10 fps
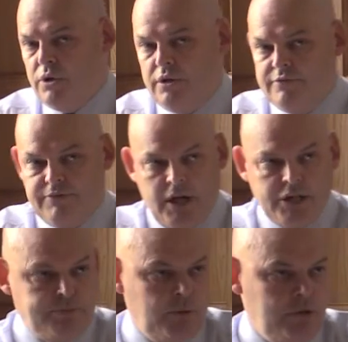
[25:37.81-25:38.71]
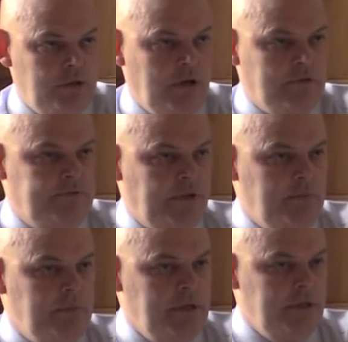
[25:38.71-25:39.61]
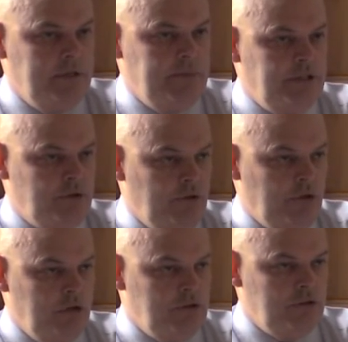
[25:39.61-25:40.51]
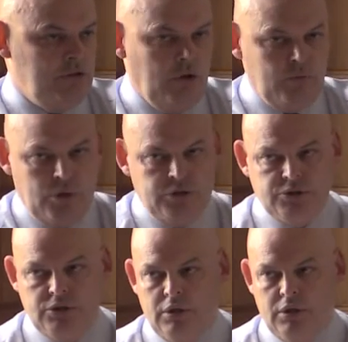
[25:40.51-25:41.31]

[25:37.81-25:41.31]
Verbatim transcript: where the flags protocol from the mid-2000s and onwards,